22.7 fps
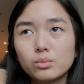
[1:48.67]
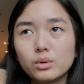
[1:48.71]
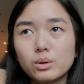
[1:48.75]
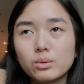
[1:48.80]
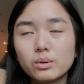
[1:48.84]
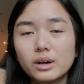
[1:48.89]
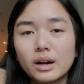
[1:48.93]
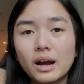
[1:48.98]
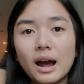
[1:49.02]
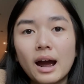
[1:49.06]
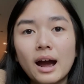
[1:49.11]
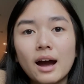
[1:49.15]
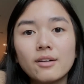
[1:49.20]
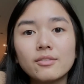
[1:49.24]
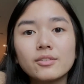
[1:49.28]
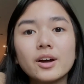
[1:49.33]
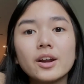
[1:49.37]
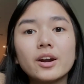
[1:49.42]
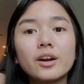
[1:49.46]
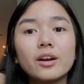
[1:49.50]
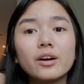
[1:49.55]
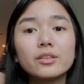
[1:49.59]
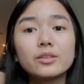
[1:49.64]
we would have
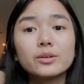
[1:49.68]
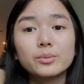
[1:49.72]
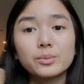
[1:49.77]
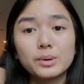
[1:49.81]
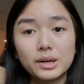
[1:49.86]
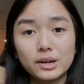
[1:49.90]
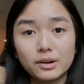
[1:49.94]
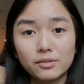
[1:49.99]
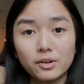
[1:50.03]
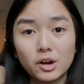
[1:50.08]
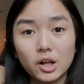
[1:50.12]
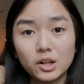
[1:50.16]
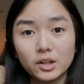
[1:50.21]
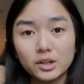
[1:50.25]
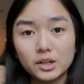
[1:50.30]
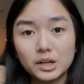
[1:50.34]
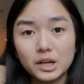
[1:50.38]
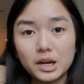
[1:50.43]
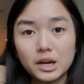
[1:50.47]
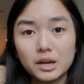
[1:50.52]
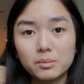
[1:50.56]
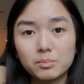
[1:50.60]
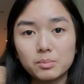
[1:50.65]
another week of
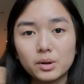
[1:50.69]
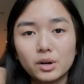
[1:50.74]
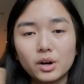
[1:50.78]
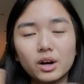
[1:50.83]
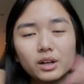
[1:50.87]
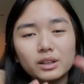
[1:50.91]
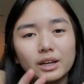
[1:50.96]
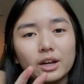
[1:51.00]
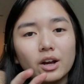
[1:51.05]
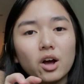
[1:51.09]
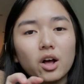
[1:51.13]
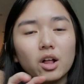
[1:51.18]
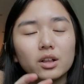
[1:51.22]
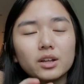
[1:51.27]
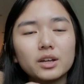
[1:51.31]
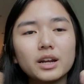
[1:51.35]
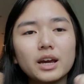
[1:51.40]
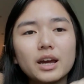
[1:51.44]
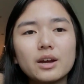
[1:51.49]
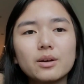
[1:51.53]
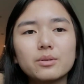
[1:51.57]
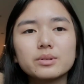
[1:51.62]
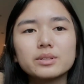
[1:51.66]
holiday, but not like
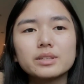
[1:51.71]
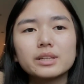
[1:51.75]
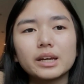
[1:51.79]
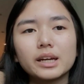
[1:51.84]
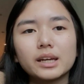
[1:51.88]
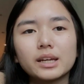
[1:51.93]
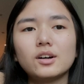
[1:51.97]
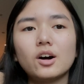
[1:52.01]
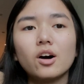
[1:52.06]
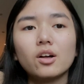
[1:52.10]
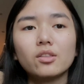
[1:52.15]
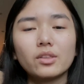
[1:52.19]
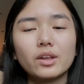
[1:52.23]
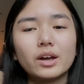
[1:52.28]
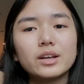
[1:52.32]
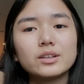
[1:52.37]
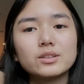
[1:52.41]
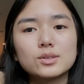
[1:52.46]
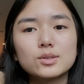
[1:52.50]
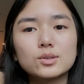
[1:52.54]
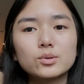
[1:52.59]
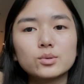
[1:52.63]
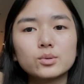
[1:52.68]
holiday. It was like
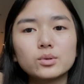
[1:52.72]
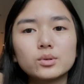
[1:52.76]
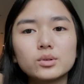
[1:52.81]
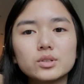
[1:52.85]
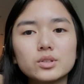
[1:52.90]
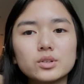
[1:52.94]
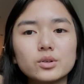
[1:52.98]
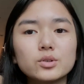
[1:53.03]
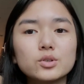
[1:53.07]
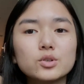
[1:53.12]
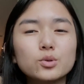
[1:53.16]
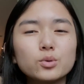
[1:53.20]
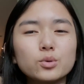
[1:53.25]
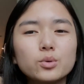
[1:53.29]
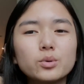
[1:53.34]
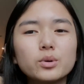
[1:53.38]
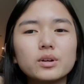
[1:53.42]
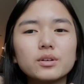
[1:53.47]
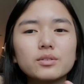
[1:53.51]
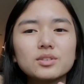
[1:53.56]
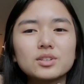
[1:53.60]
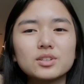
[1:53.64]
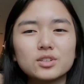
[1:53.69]
online school. So school
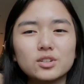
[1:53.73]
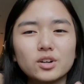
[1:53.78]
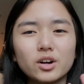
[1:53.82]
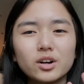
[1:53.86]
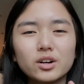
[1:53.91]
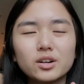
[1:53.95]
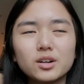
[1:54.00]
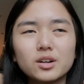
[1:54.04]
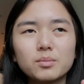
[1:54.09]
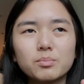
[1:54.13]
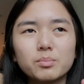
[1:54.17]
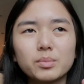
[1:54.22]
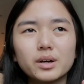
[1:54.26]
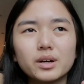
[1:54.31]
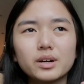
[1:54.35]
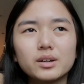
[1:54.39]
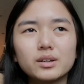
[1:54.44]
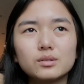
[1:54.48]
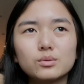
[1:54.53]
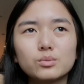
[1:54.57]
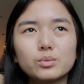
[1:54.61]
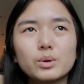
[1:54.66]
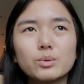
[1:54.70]
would have started,
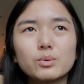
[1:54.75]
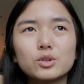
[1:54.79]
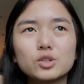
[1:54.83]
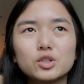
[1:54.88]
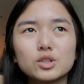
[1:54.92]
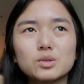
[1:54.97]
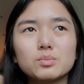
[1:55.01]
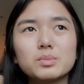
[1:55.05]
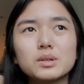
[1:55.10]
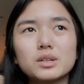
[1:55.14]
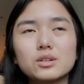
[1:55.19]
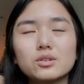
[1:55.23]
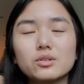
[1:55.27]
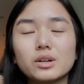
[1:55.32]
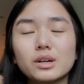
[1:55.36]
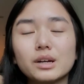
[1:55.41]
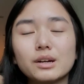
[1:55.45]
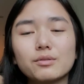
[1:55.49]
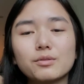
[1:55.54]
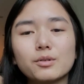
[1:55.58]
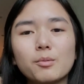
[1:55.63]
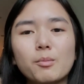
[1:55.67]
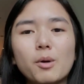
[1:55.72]
but we would just be doing
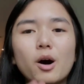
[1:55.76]
it from